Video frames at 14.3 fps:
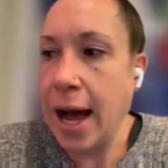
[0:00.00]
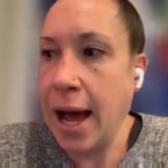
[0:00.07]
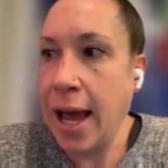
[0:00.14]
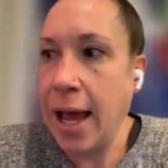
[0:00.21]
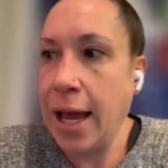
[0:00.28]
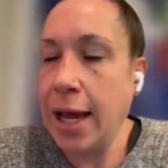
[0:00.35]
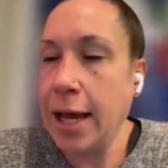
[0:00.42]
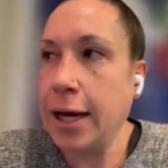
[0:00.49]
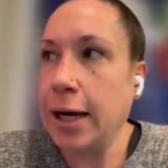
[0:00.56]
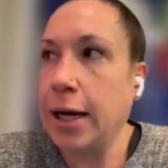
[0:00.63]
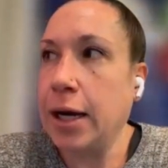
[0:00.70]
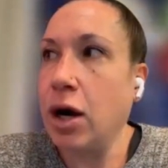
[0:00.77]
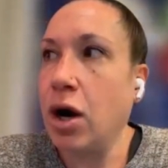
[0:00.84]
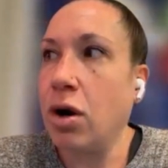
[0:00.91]

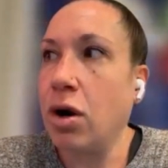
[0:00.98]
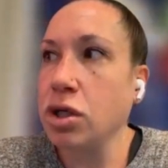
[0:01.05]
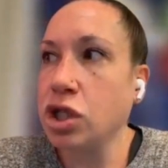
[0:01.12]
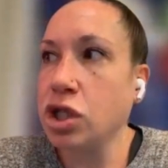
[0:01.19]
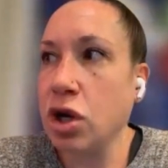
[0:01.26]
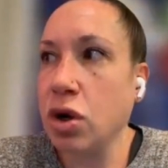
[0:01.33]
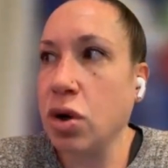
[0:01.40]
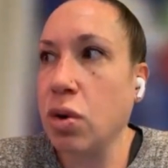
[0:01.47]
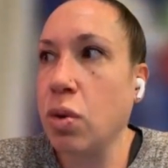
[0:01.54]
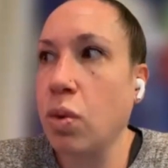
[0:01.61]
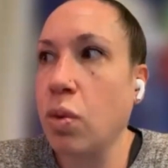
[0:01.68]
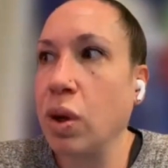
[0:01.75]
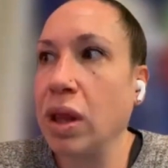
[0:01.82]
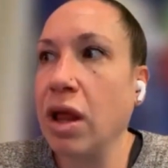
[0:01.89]
I
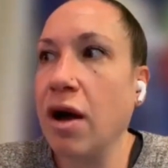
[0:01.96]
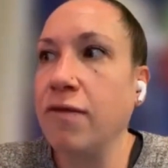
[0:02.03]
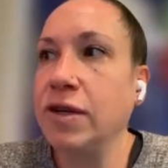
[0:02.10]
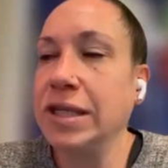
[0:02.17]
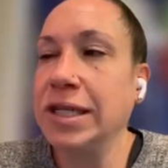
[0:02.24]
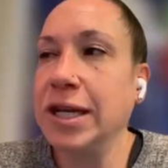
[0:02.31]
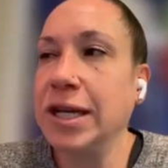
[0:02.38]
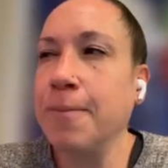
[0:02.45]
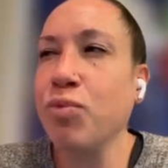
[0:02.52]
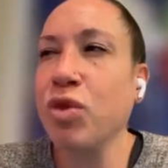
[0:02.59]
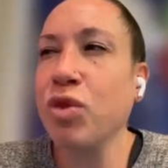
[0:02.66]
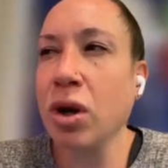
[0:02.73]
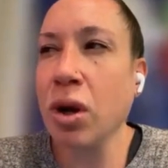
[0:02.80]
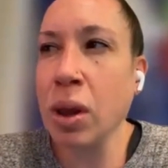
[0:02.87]
also would love to
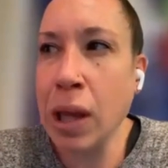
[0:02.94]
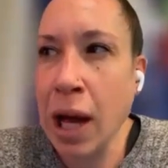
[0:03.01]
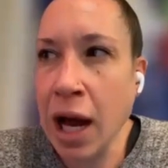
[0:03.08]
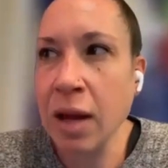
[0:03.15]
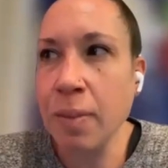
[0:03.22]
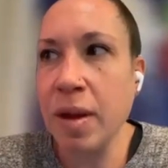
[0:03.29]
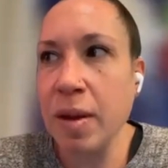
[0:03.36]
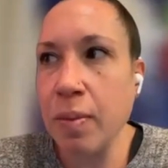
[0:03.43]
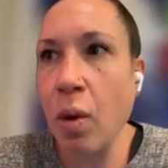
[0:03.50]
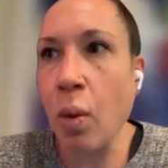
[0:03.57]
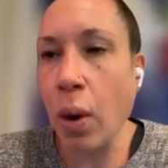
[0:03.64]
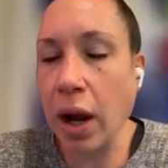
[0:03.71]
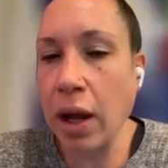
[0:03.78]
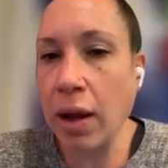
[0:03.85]
see, there are a lot of
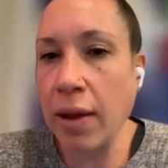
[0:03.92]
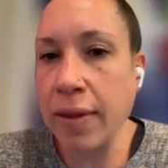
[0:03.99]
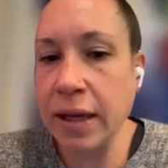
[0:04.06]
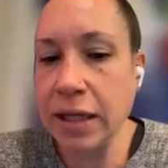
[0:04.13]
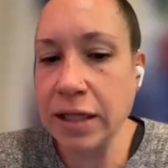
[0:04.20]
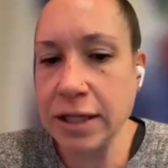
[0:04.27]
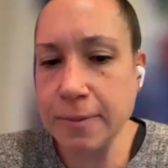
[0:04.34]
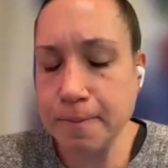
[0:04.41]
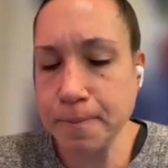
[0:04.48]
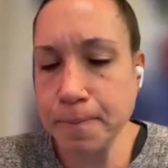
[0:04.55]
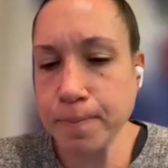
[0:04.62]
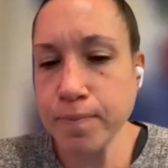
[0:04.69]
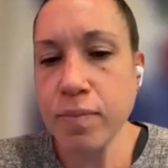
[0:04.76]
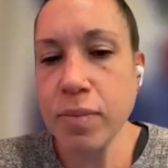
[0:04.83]
people working on this,
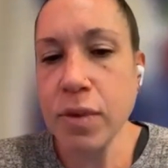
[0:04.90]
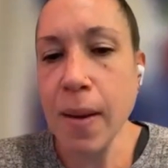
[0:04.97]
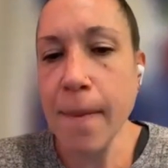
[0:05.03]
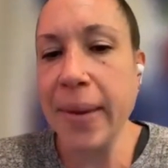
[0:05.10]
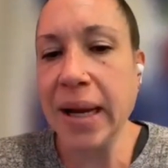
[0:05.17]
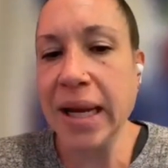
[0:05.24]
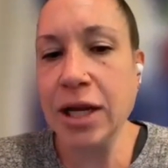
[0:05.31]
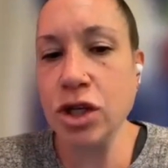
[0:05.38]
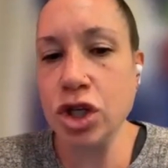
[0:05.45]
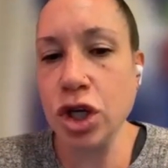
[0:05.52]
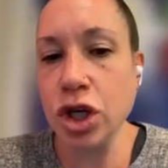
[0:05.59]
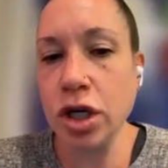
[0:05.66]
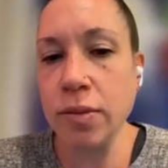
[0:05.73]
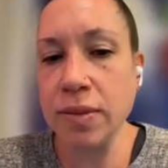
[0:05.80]
but in
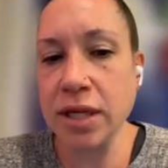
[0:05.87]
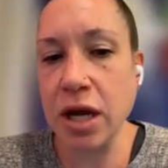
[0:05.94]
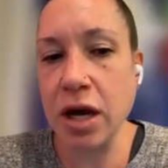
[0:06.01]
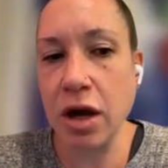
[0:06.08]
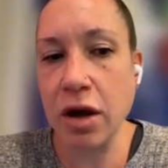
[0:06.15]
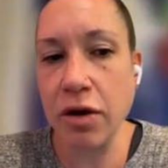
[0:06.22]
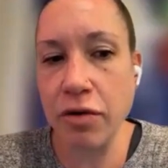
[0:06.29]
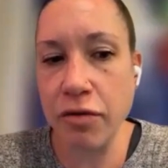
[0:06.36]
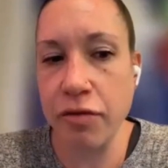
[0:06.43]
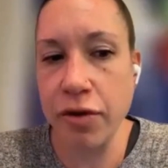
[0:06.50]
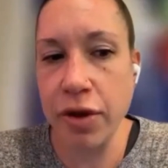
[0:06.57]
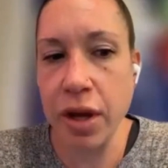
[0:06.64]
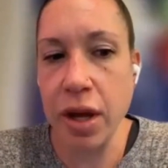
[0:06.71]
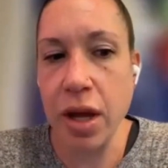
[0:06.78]
terms of
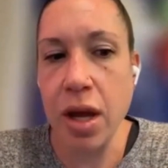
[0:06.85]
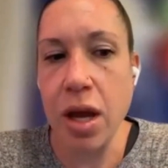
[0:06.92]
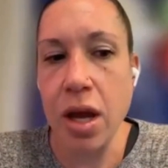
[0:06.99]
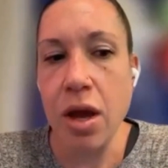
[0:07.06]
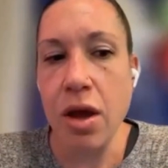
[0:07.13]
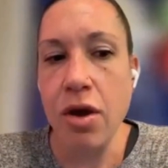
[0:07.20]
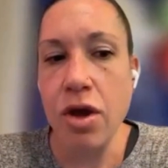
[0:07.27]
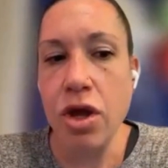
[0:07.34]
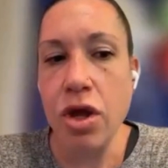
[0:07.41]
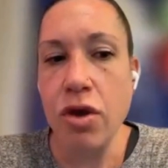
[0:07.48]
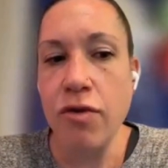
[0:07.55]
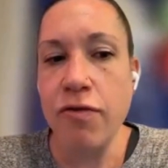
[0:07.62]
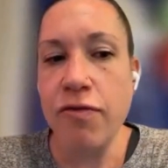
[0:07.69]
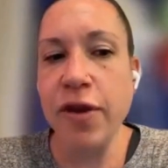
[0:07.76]

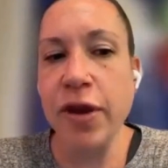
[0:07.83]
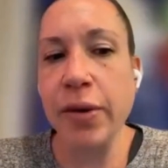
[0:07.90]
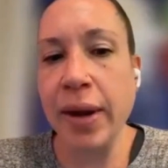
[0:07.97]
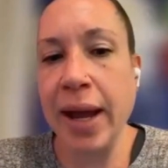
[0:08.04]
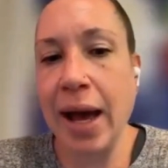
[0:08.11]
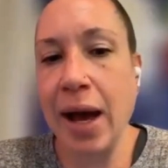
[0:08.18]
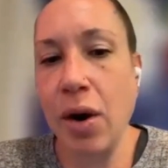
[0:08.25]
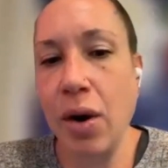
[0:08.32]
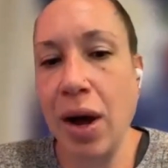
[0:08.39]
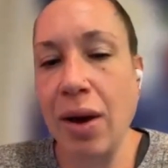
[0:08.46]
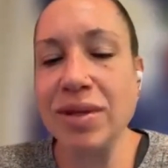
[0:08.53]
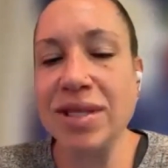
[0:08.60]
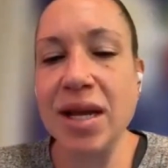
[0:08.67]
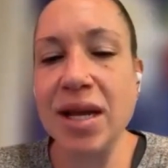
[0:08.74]
figuring
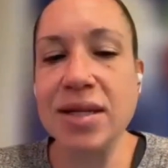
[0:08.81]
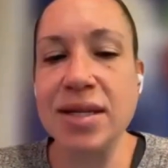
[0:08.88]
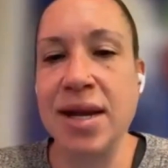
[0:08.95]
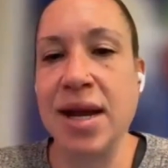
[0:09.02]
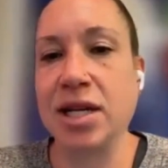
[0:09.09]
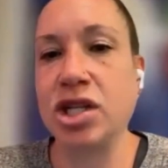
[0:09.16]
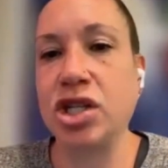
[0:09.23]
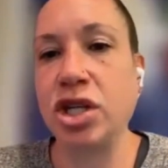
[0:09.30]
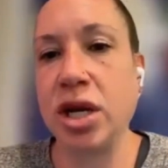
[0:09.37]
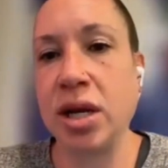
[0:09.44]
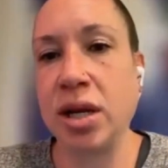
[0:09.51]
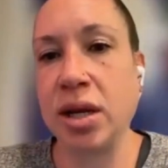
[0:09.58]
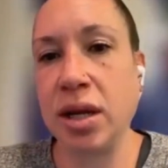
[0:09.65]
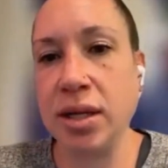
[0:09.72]
out, I would say it's next
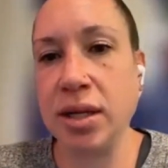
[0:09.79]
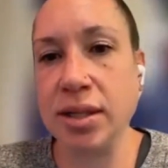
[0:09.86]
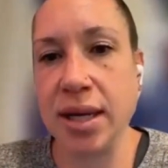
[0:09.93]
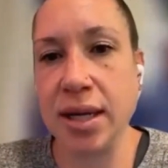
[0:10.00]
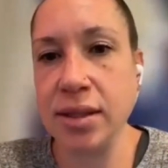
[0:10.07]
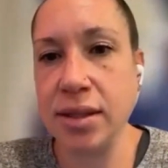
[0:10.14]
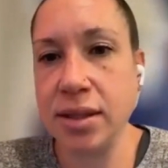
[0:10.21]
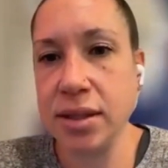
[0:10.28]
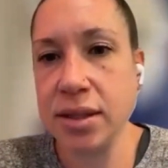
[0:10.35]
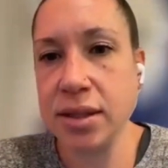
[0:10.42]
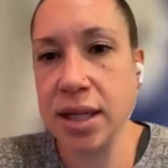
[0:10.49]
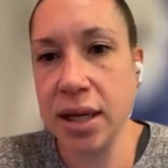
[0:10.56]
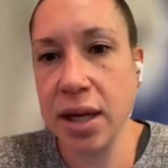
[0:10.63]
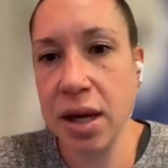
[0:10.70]
gen intent
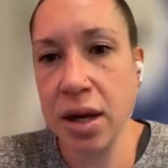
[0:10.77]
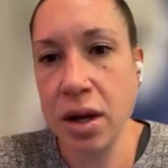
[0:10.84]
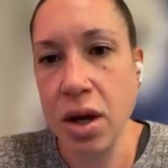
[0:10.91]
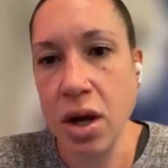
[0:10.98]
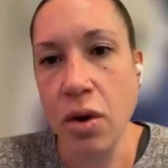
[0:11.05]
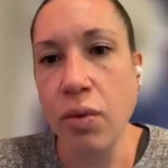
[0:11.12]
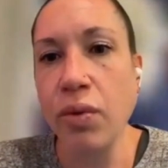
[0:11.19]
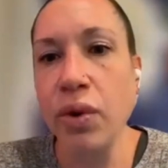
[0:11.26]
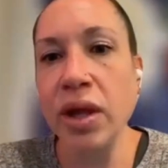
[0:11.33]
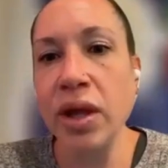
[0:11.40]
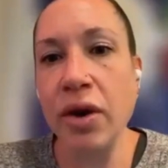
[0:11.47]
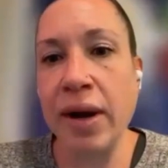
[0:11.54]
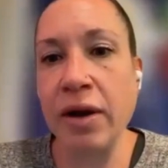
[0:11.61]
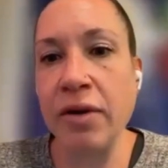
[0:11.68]
data,
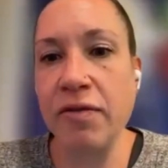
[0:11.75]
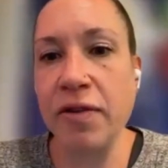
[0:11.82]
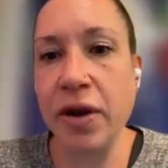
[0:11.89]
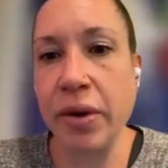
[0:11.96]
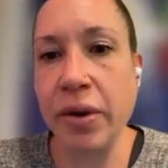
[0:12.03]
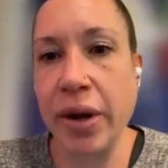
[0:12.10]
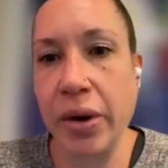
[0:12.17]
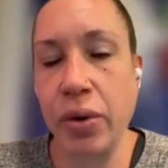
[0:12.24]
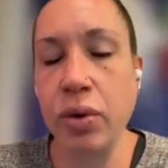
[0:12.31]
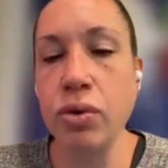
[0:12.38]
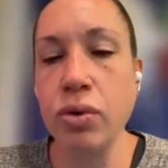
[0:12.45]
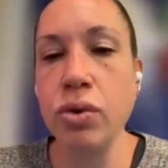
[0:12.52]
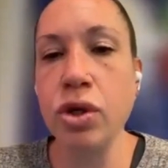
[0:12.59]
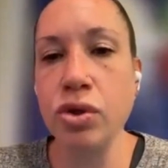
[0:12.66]
really around figuring out
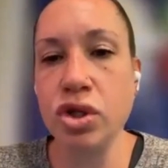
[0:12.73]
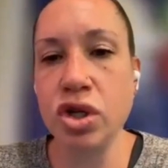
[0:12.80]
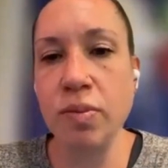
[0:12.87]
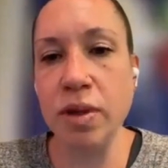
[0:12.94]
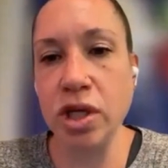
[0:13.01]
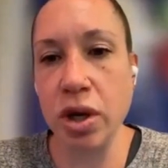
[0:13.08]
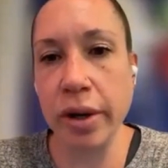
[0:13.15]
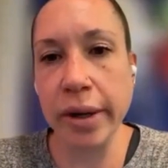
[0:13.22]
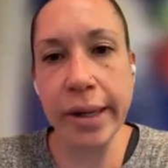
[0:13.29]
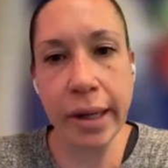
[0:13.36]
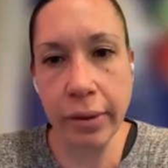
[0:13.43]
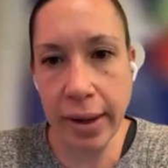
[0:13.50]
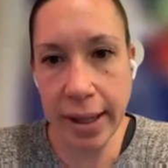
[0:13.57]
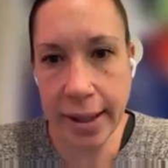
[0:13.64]
who you should be
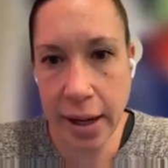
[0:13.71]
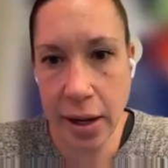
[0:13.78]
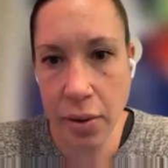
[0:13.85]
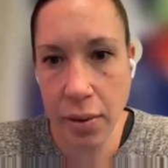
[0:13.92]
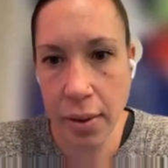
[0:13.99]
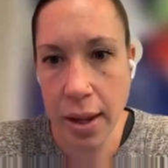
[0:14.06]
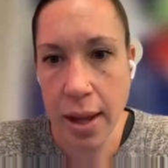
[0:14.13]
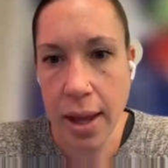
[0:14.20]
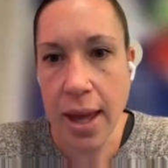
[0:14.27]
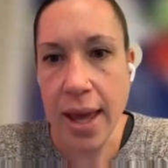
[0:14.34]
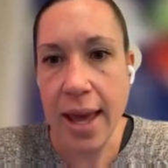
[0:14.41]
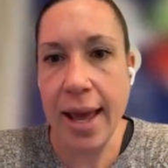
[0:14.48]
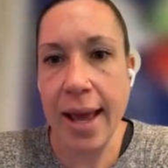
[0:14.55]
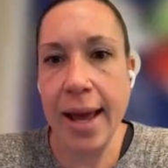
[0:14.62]
targeting right now.
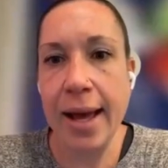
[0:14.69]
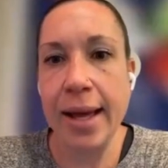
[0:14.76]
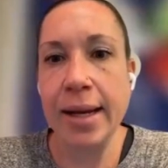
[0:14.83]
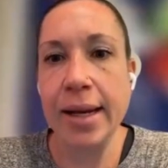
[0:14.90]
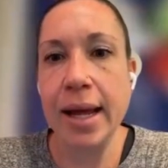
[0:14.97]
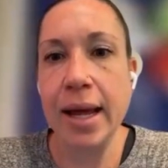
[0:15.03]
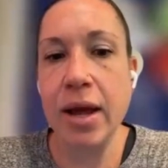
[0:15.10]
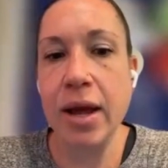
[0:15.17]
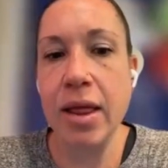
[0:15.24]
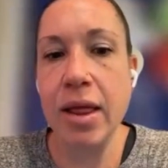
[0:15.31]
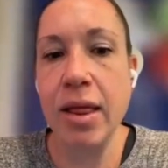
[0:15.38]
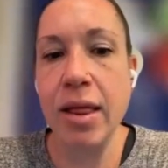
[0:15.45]
And